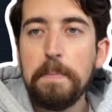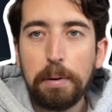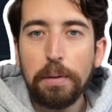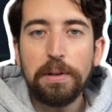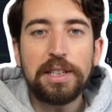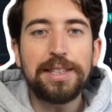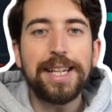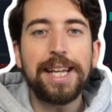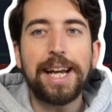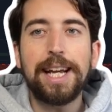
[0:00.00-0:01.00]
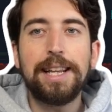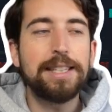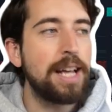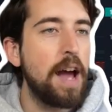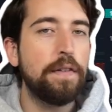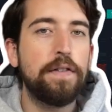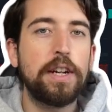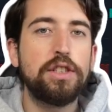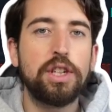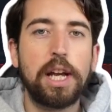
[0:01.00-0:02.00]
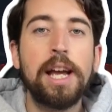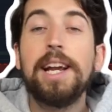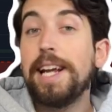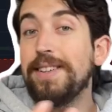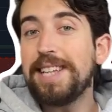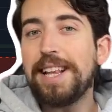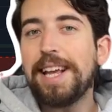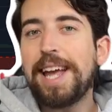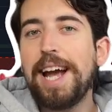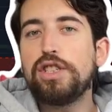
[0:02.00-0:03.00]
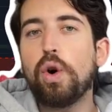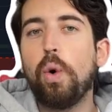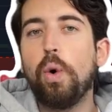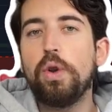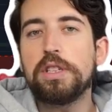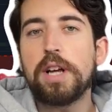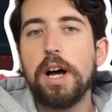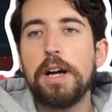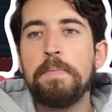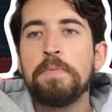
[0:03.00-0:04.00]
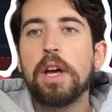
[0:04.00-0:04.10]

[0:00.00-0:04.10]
probably sitting in this FVG. Now, is that the case all the time?